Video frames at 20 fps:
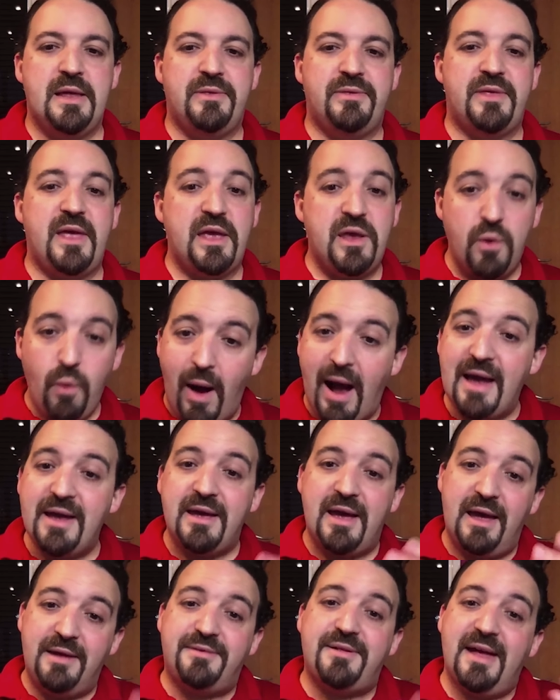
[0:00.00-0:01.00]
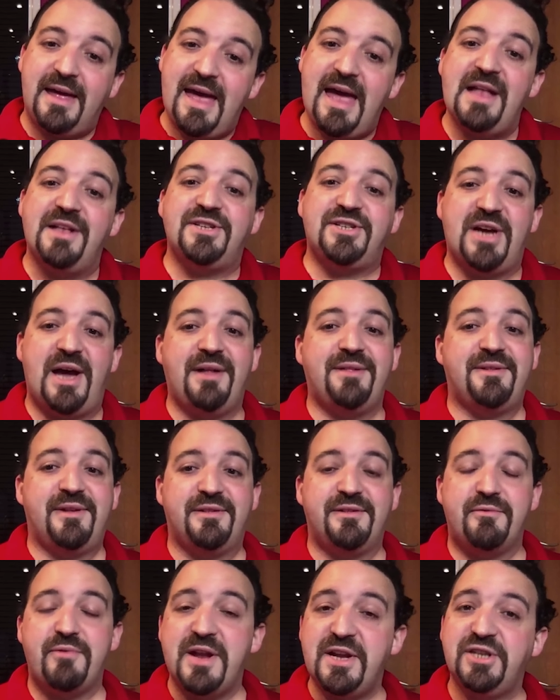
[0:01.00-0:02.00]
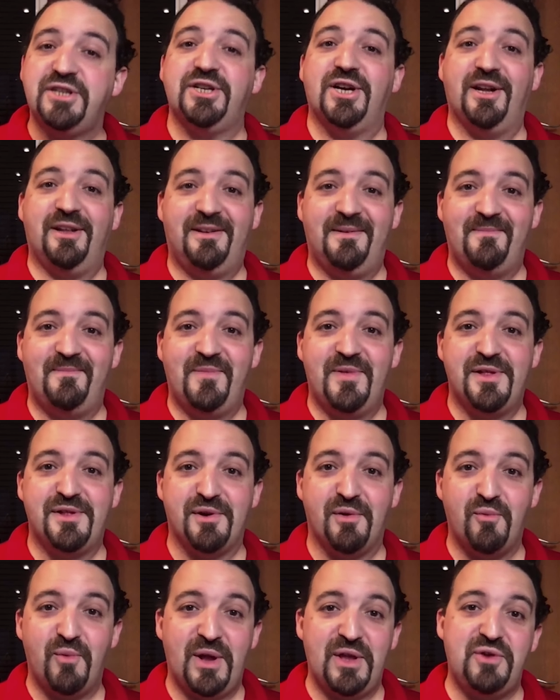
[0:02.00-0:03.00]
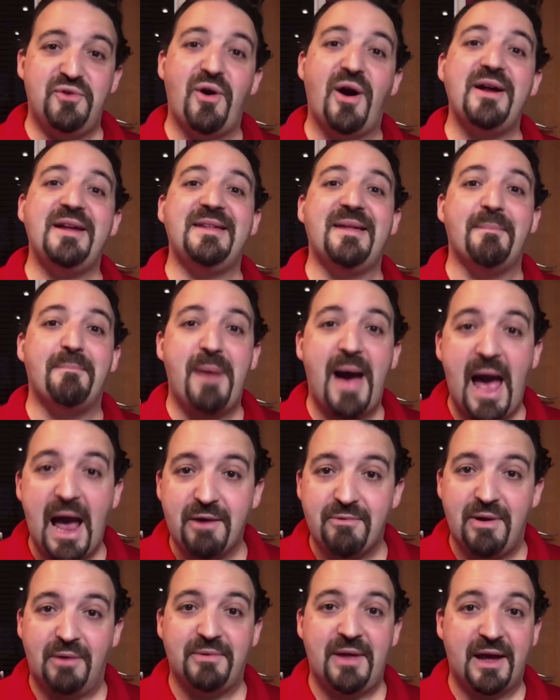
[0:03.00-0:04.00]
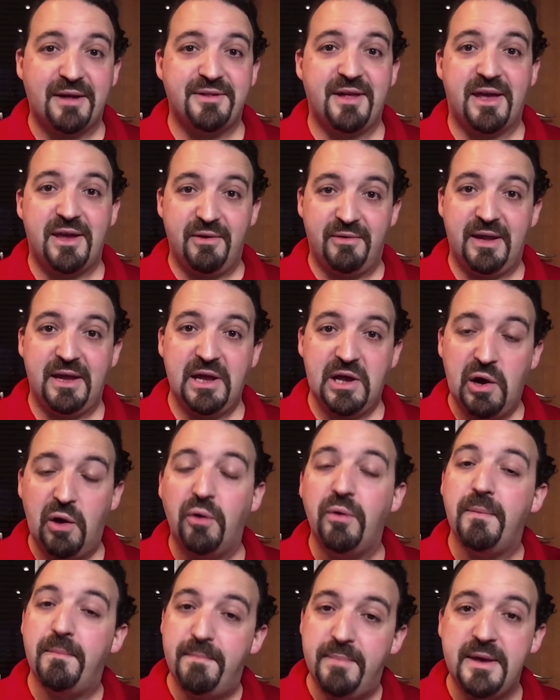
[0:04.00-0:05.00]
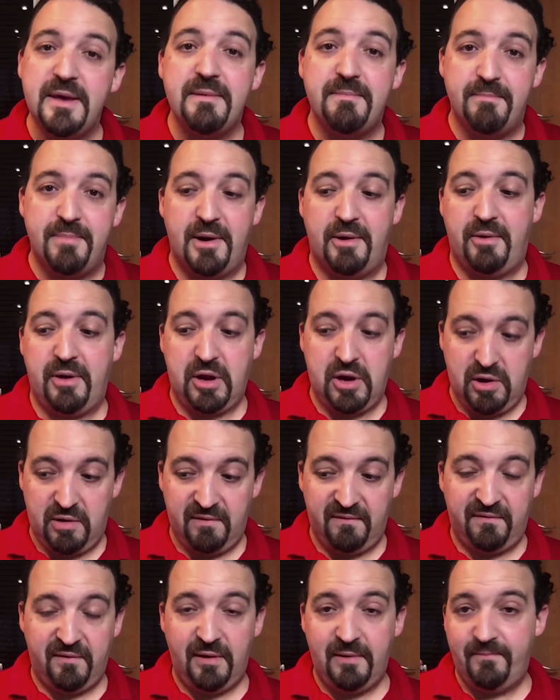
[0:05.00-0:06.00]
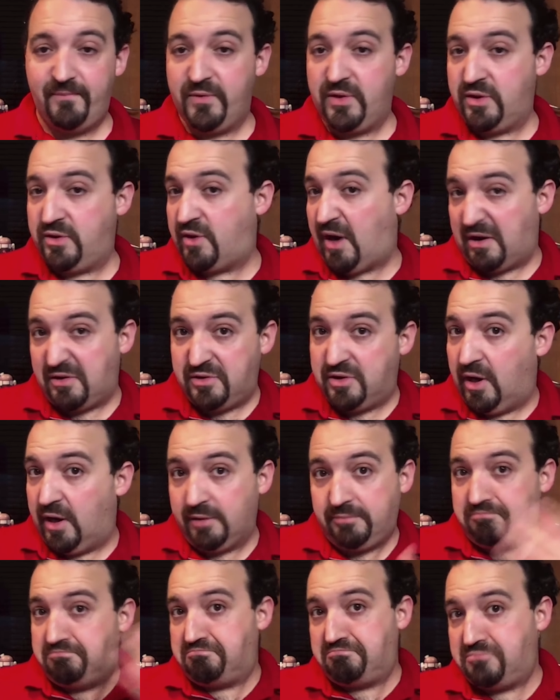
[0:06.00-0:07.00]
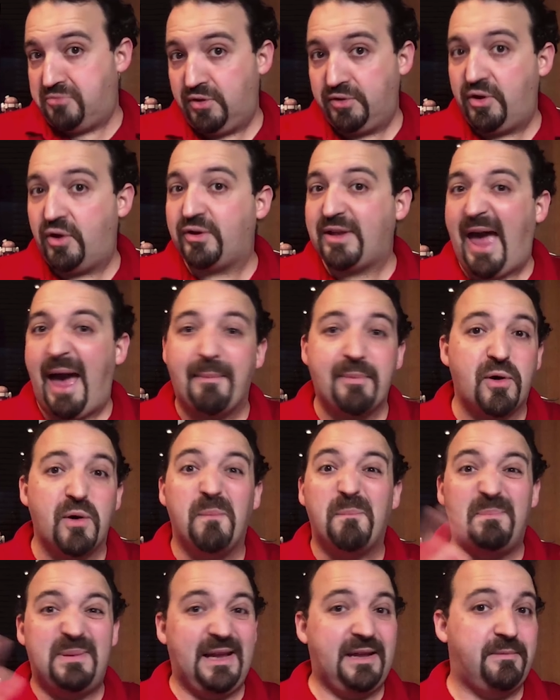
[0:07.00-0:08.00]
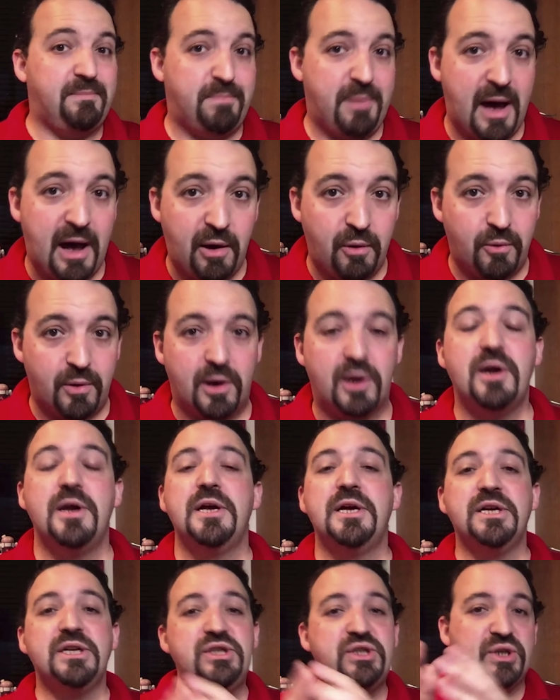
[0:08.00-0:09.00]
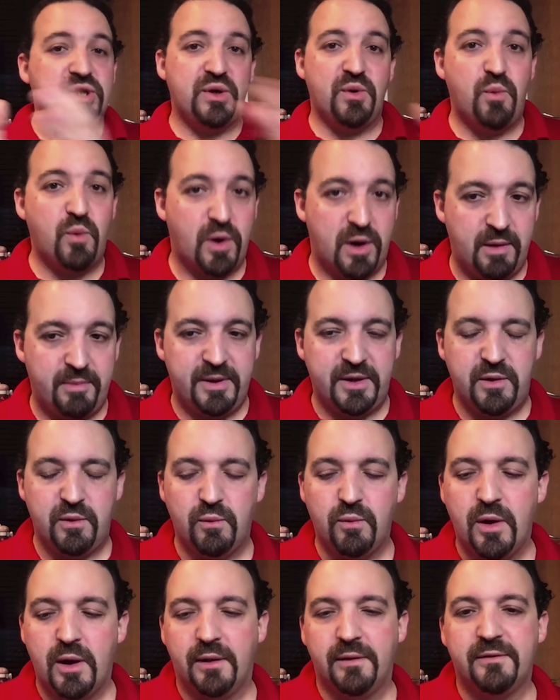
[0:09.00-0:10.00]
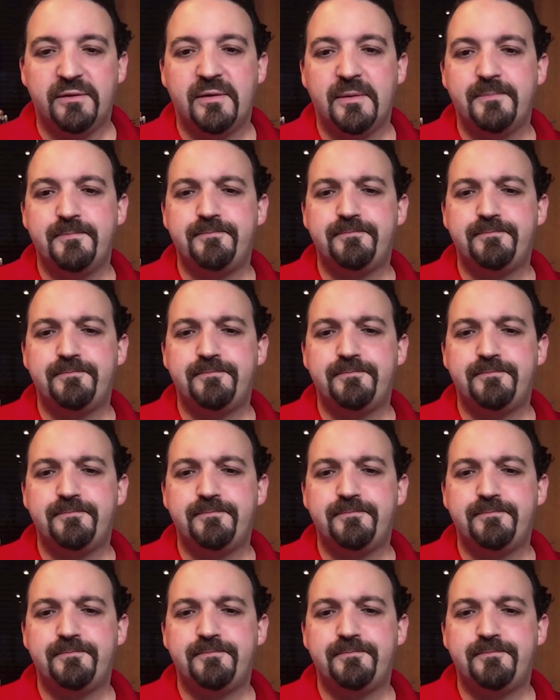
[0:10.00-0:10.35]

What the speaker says: The UI is again just a screenshot, so when you are in the background executing code, be very careful. You don't have complete power to do wherever you want.